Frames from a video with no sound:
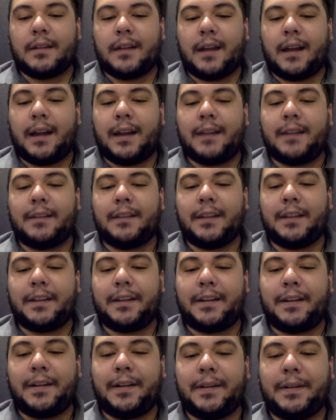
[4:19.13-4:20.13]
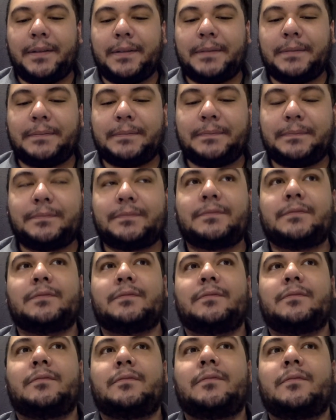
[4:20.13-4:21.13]

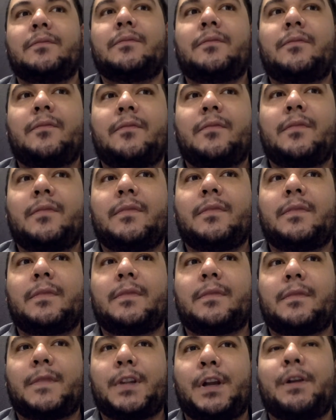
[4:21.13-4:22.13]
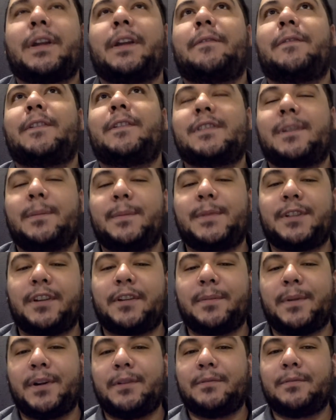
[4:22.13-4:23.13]
Okay, first, let me talk
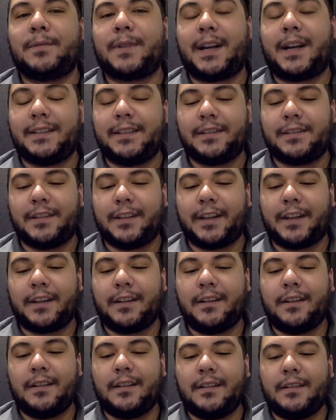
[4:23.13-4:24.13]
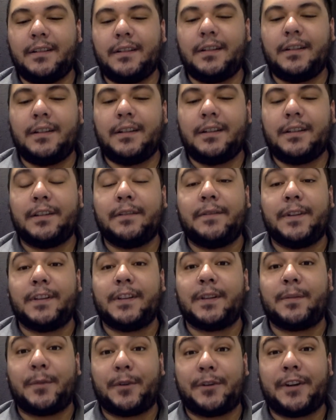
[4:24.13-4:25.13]
about what I dislike. The
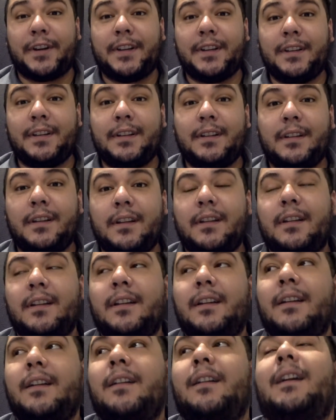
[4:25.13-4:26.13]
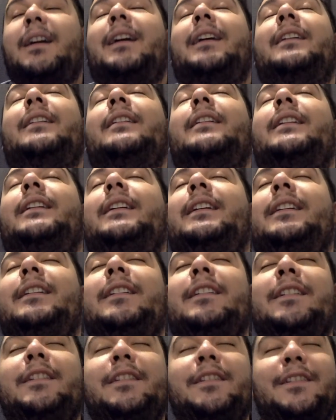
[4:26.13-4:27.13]
villain, Marie. I
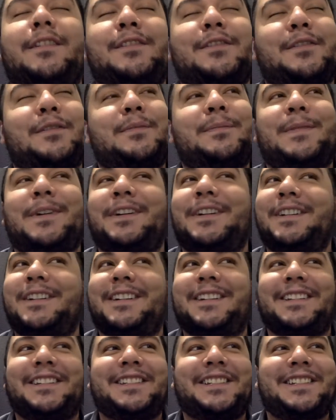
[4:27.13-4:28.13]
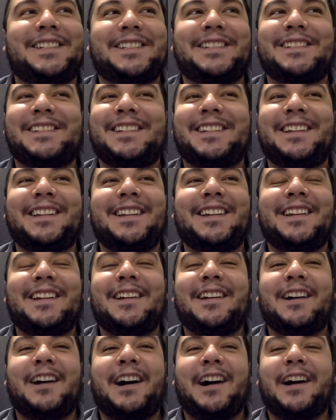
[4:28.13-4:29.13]
hate her so much.
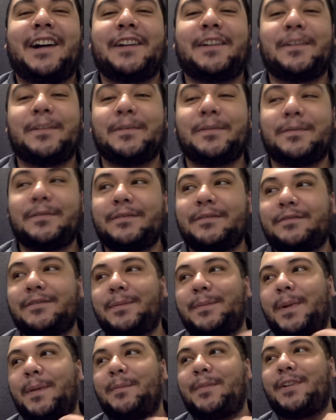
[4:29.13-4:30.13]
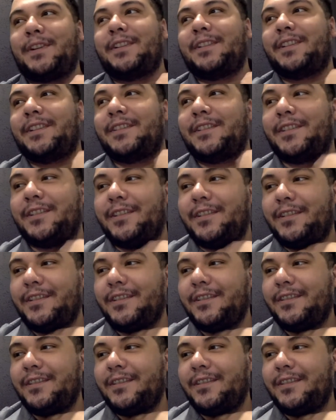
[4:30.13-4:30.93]
I don't remember another.